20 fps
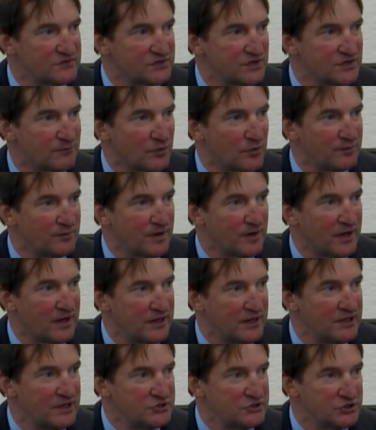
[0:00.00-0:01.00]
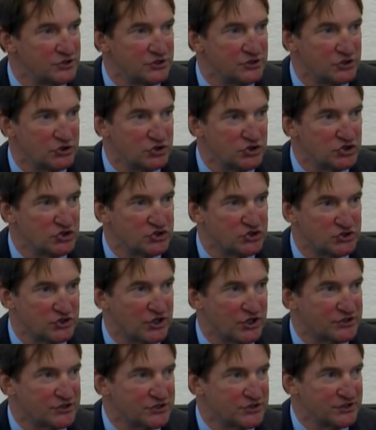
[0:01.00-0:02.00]
summary by an agent
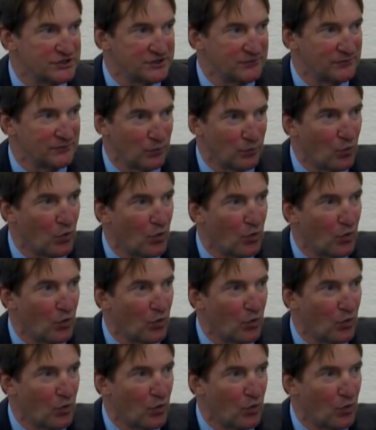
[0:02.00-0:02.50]
discussing